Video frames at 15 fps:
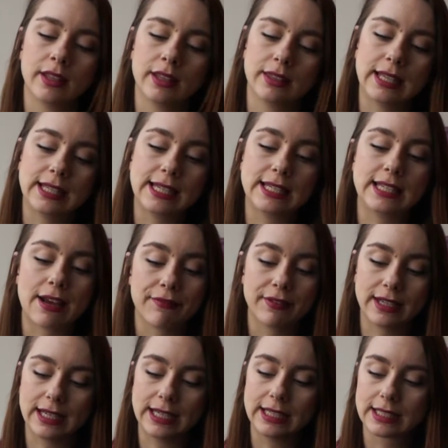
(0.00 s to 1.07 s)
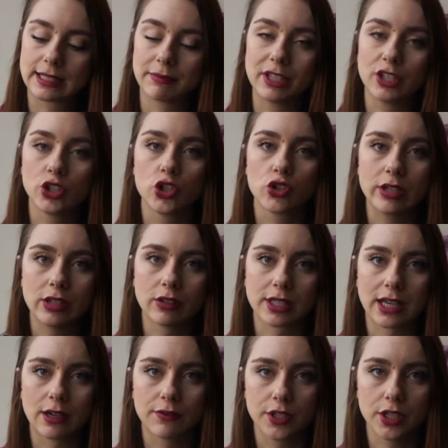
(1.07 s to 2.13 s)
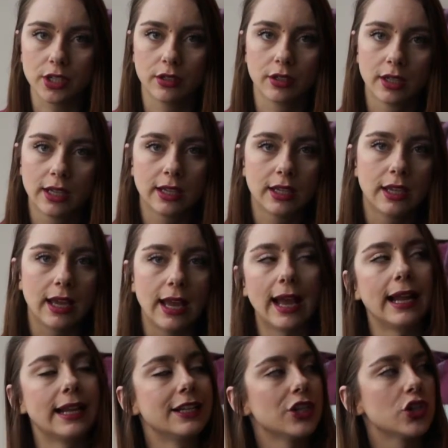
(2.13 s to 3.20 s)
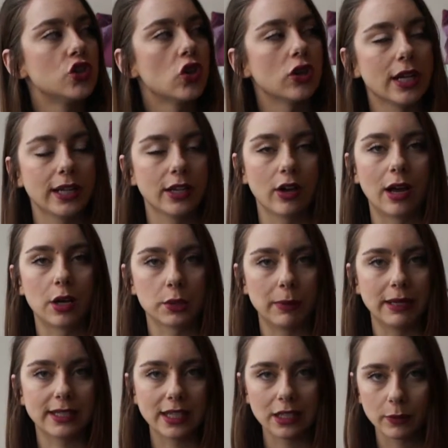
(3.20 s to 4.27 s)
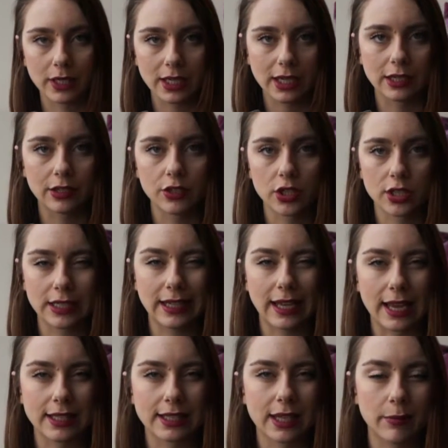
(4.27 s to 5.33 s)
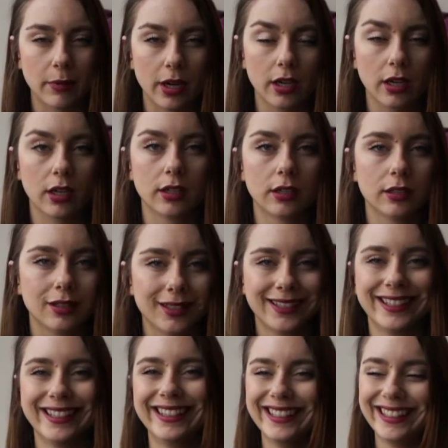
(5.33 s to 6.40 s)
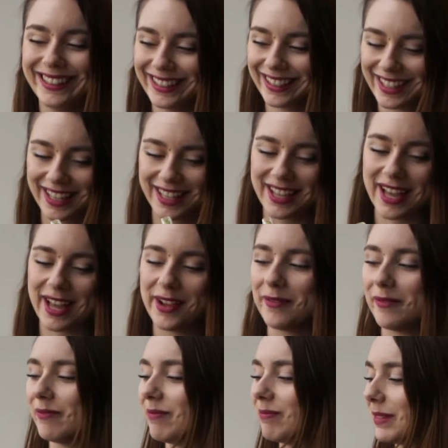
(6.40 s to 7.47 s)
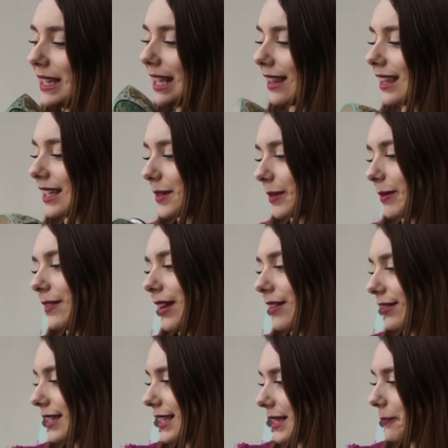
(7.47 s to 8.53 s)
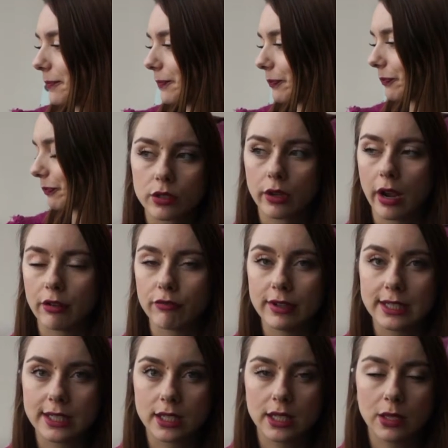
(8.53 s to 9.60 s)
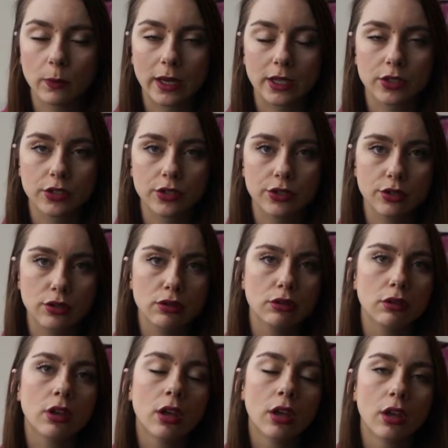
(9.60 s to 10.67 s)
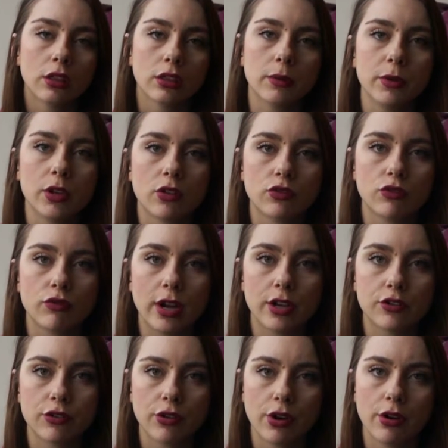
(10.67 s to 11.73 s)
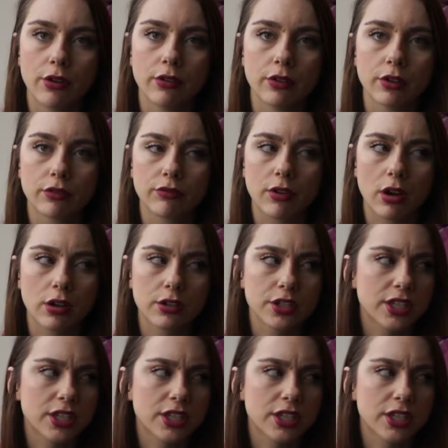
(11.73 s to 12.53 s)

this is definitely something to treat yourself to, and not let your housemates anywhere near, just in case they break it. But yeah, that's one of my favourites. So I recently went to the Beyond Retro garage